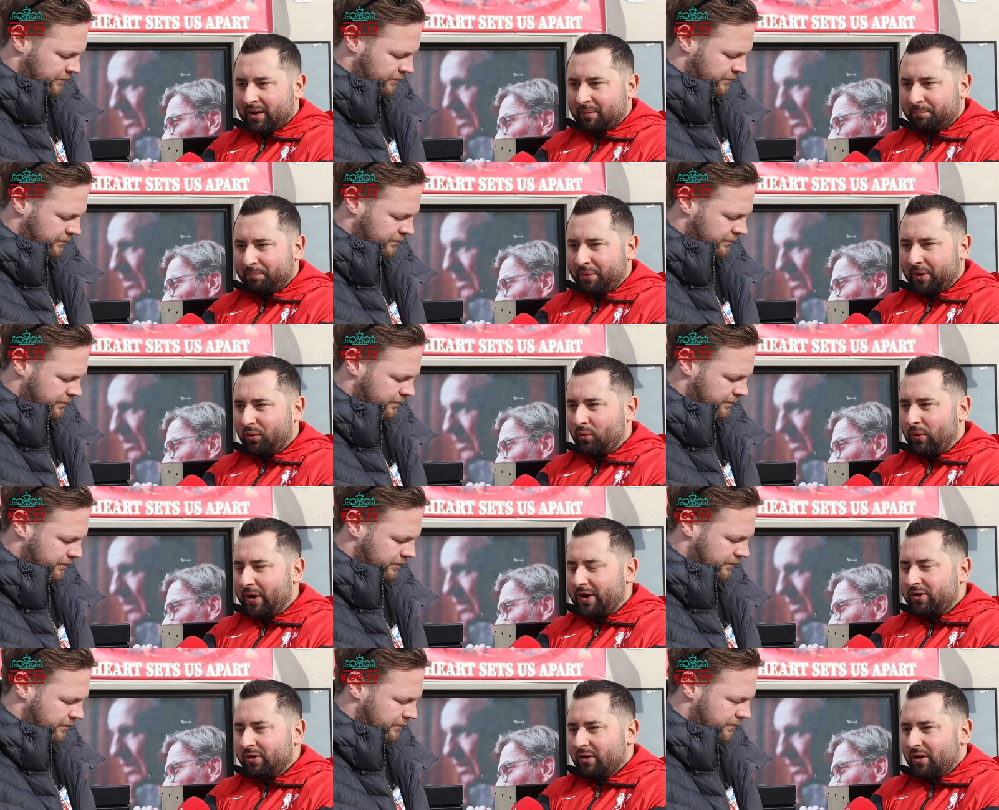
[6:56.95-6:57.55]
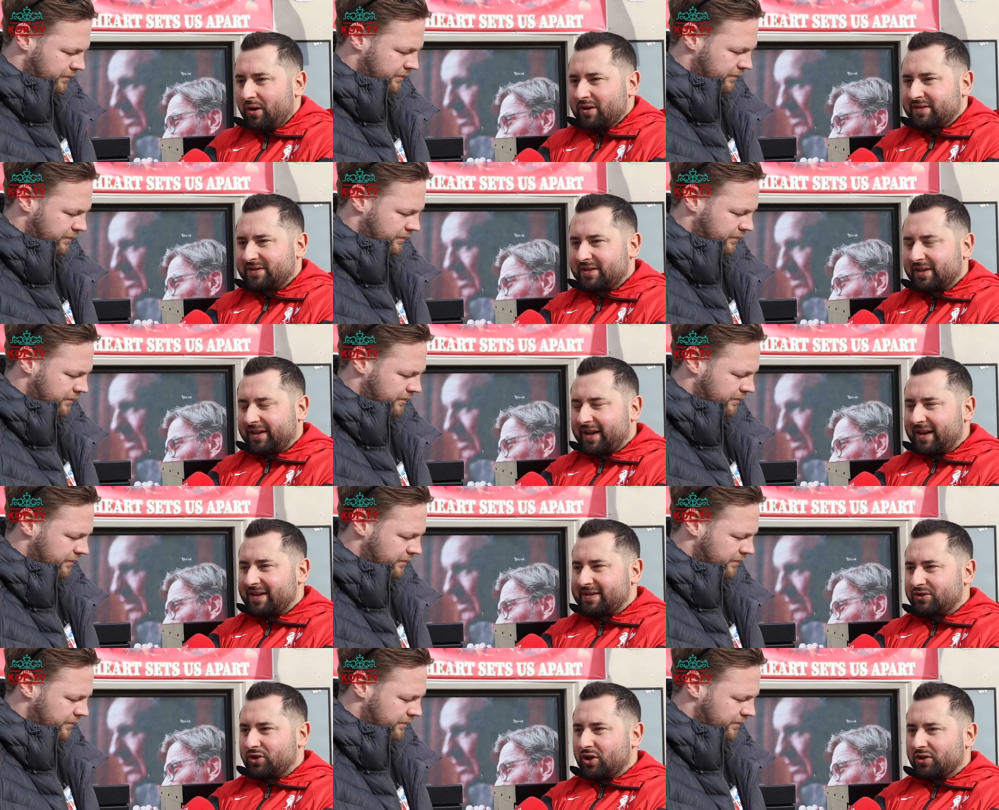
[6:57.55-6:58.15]
Speaker 1: But when you lost
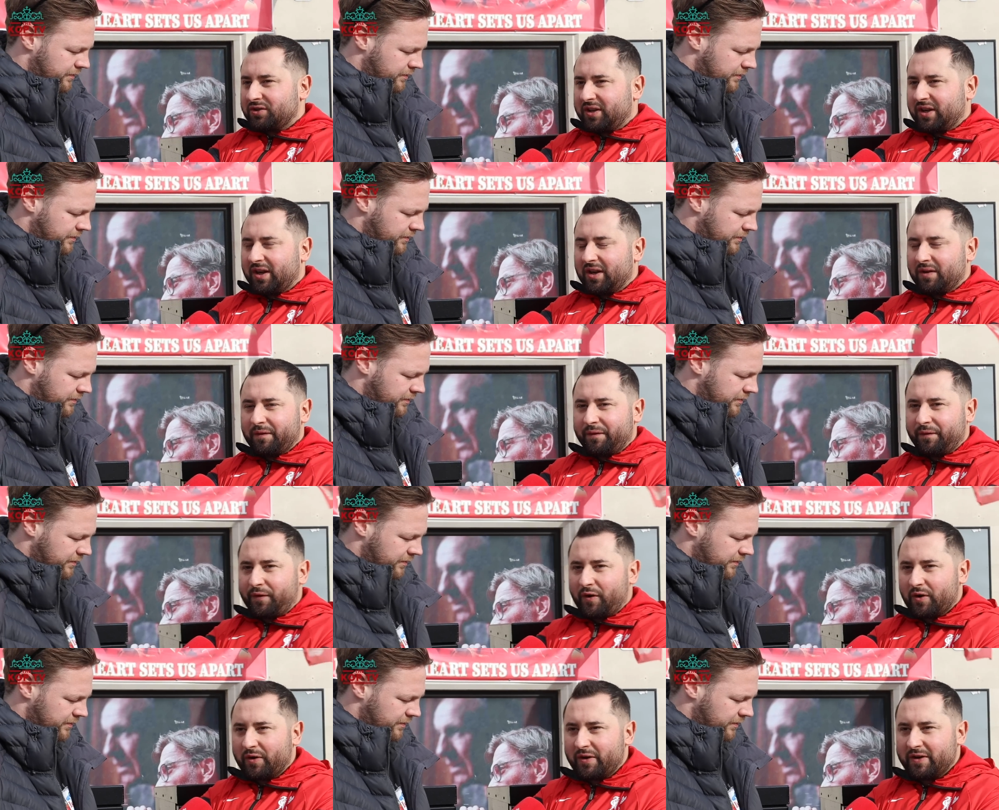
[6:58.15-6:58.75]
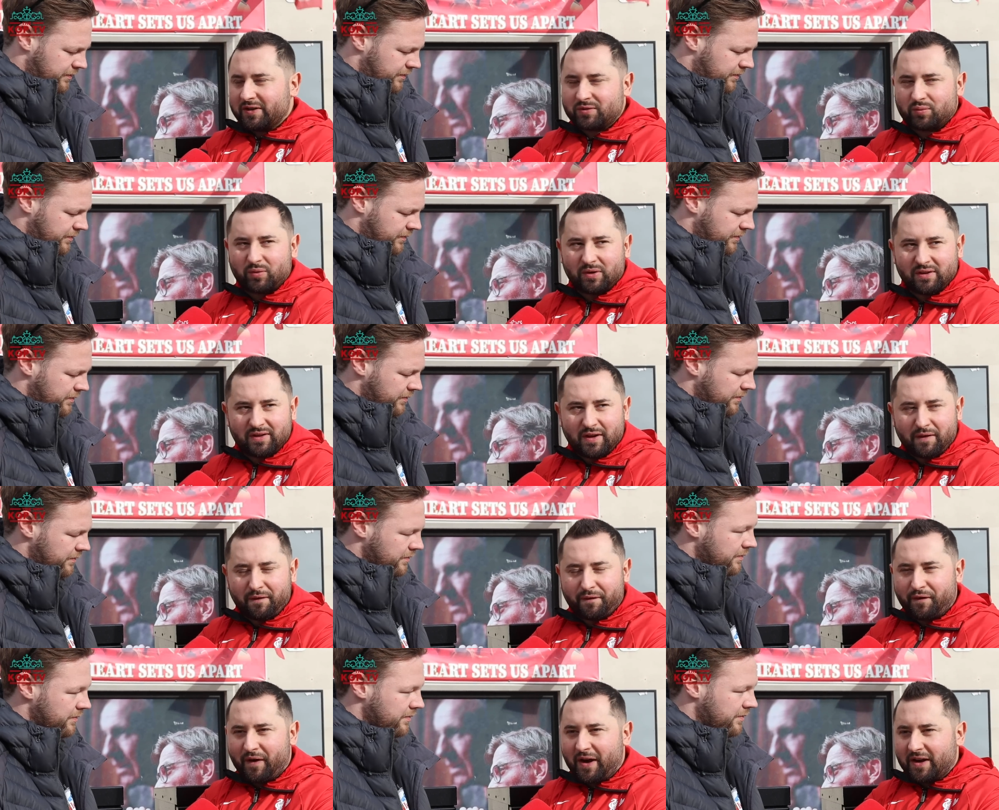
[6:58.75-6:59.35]
against Nottingham Forest when
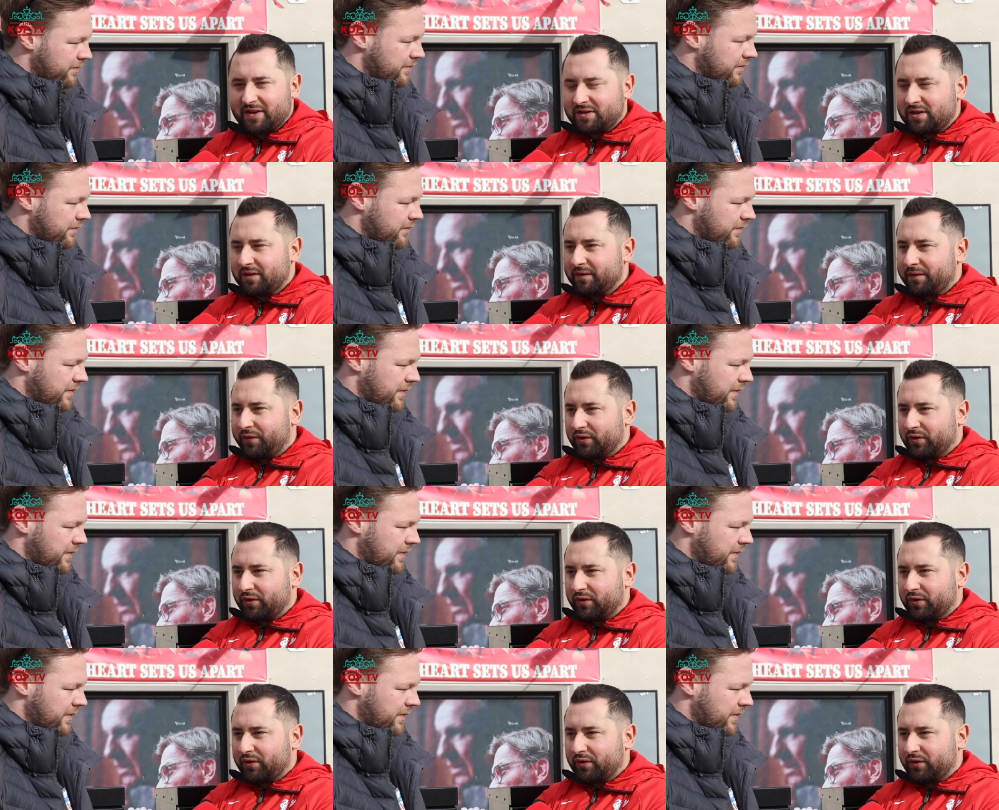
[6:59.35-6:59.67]
they're fighting